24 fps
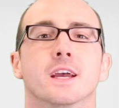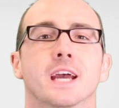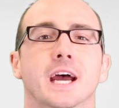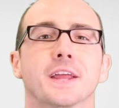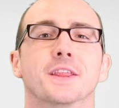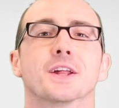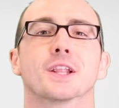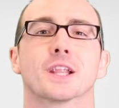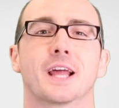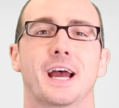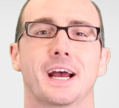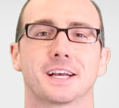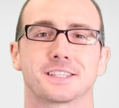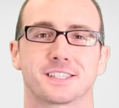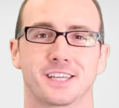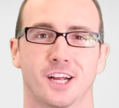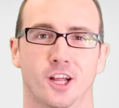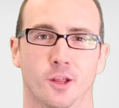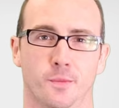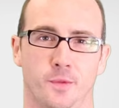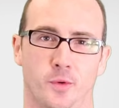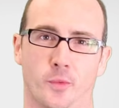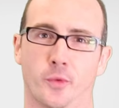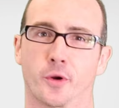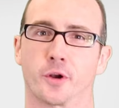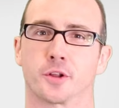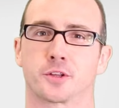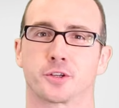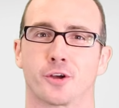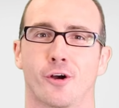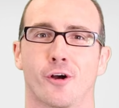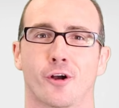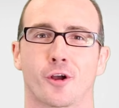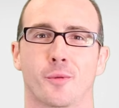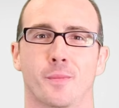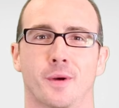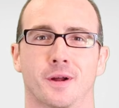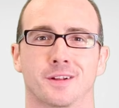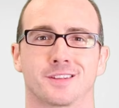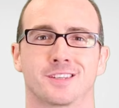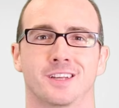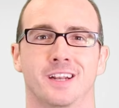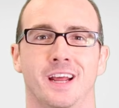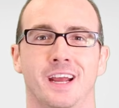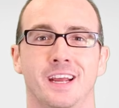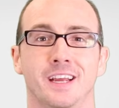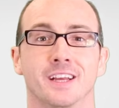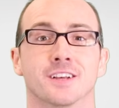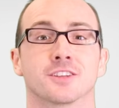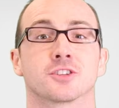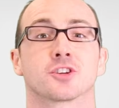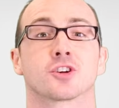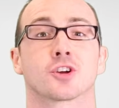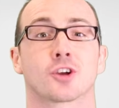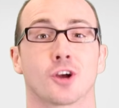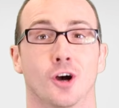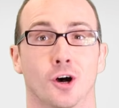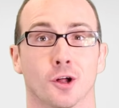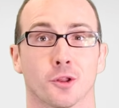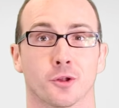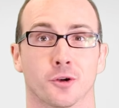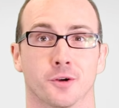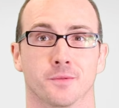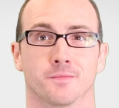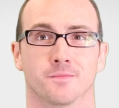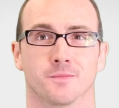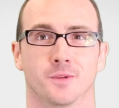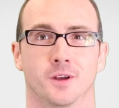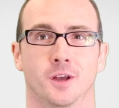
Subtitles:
And the last element we're going to talk about today is color.